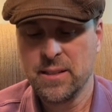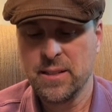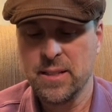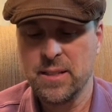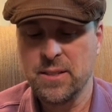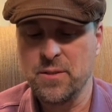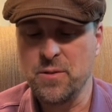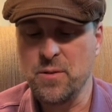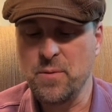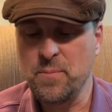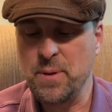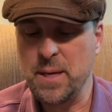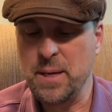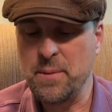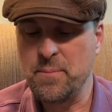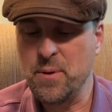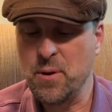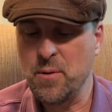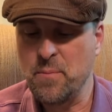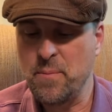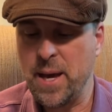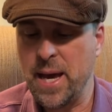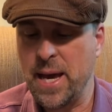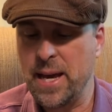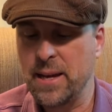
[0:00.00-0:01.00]
these
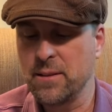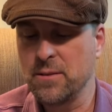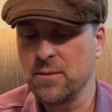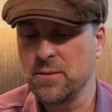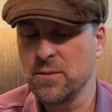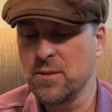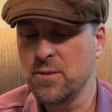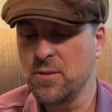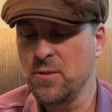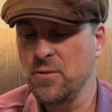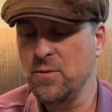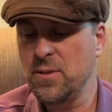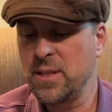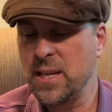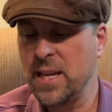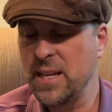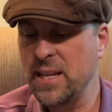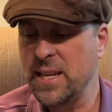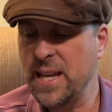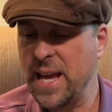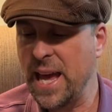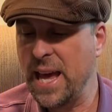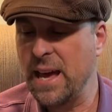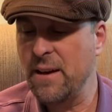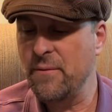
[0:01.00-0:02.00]
Niupipo paddles, do
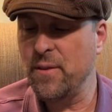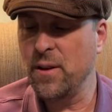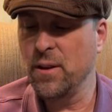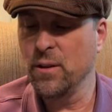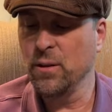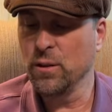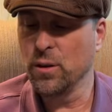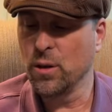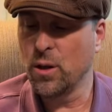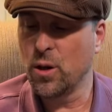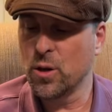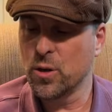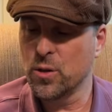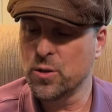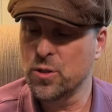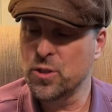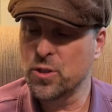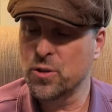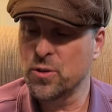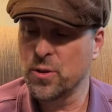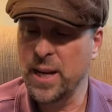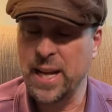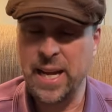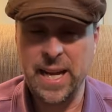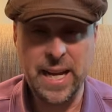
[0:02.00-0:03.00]
tend to have a
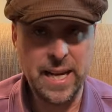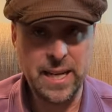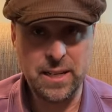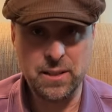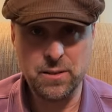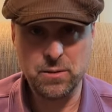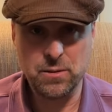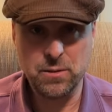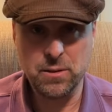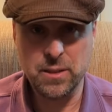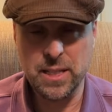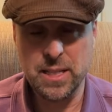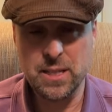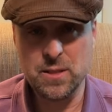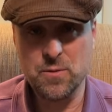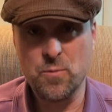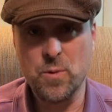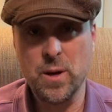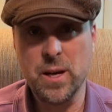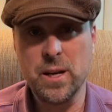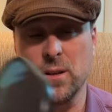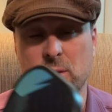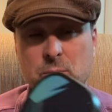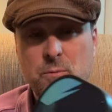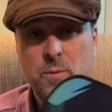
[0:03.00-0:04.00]
larger handle as
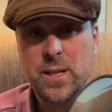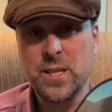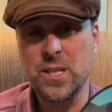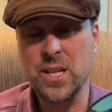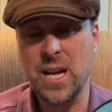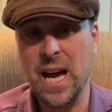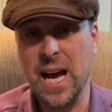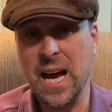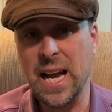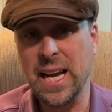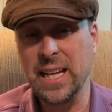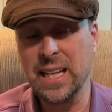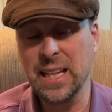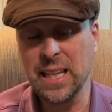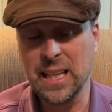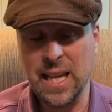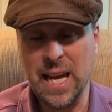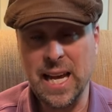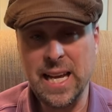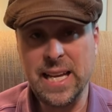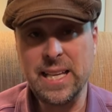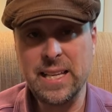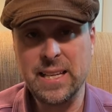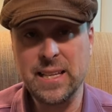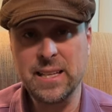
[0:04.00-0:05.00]
well, which I
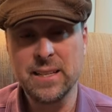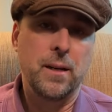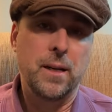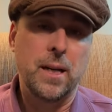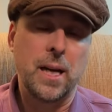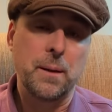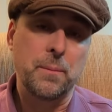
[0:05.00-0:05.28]
like.